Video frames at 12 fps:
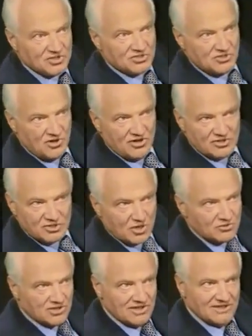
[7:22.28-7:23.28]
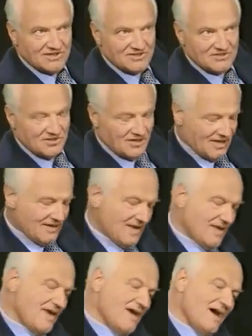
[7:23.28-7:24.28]

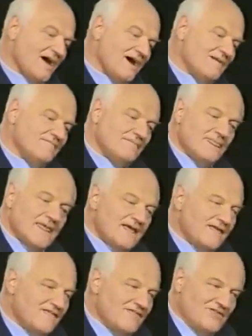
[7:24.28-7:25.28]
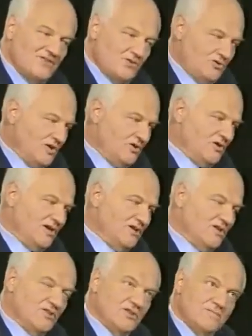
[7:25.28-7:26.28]
destroying not
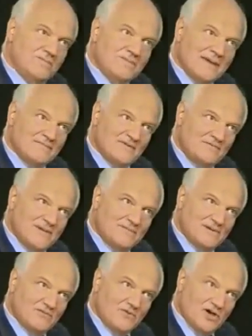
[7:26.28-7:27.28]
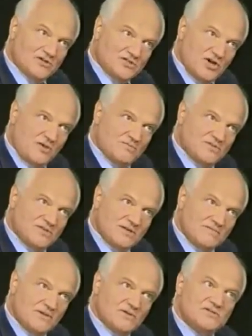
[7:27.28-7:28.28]
only the number of people who've got
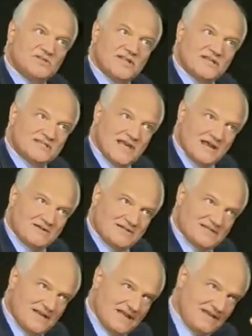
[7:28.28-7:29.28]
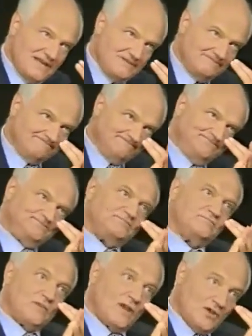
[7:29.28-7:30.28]
jobs, but also their salaries. Now,
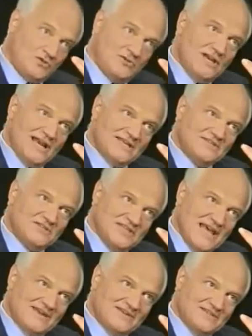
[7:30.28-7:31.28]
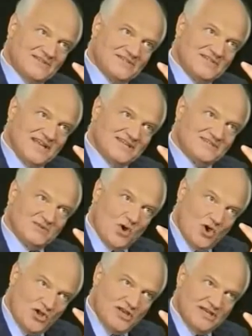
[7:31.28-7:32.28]
you realize that salaries in the
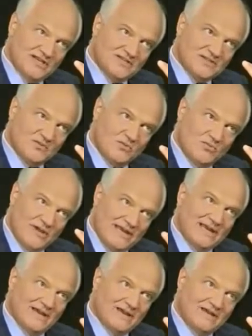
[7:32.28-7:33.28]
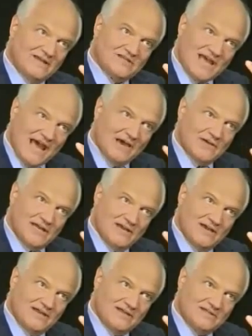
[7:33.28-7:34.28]
States, earnings, weekly earnings,
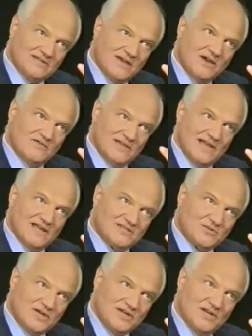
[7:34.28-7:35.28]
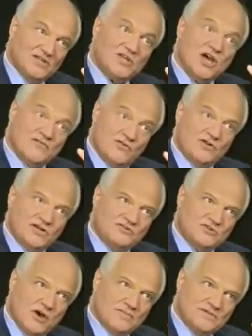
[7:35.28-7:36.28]
hourly earnings, over the last 20 years have
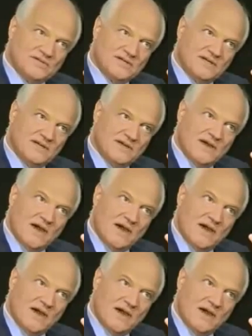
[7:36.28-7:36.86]
already dropped